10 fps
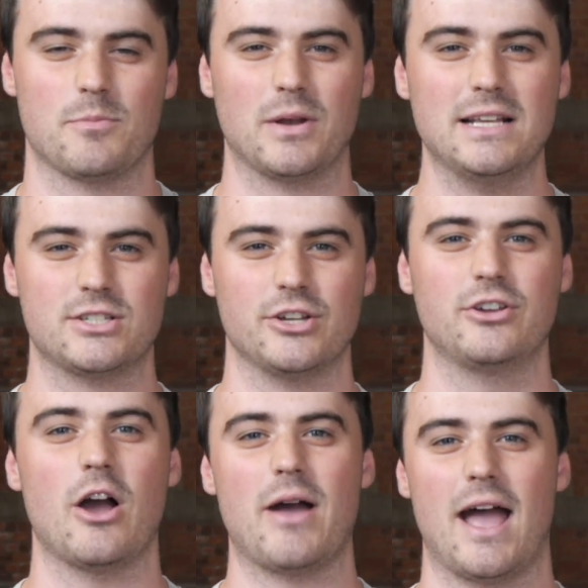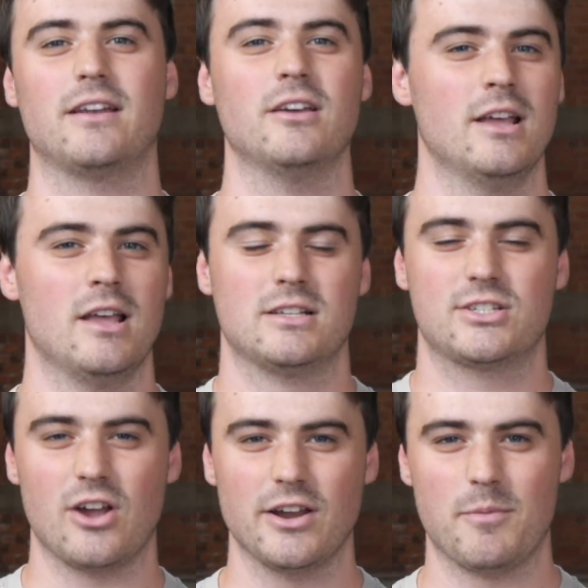So please do go ahead,
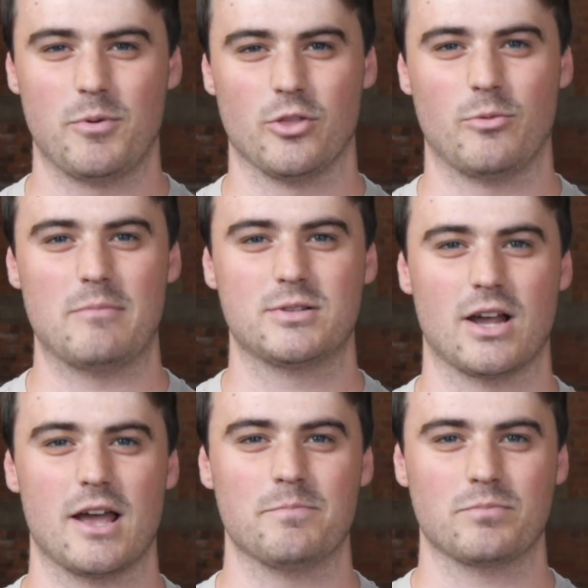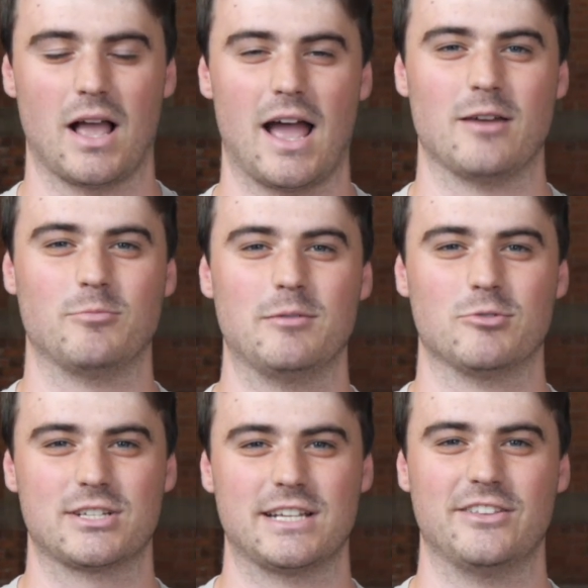sign up on the website, and we
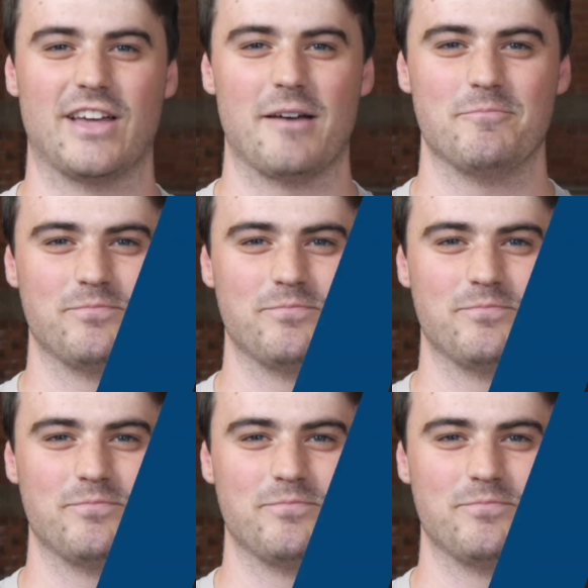will see you there.